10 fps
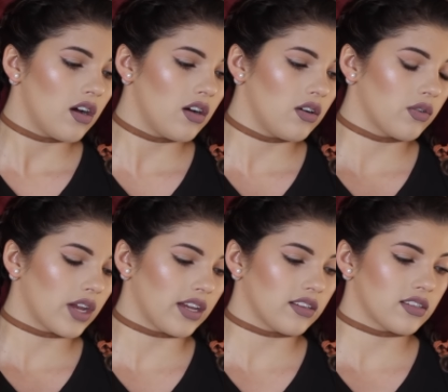
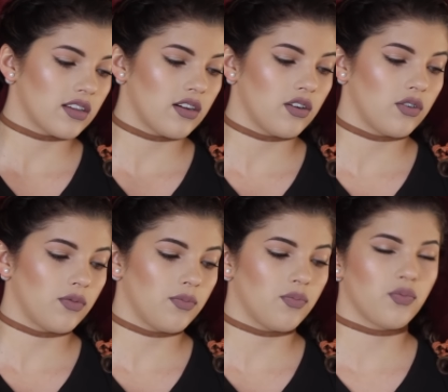Okay,
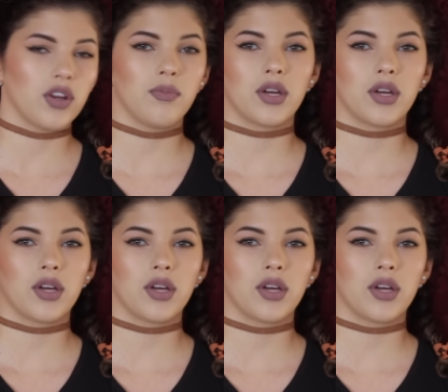so pretty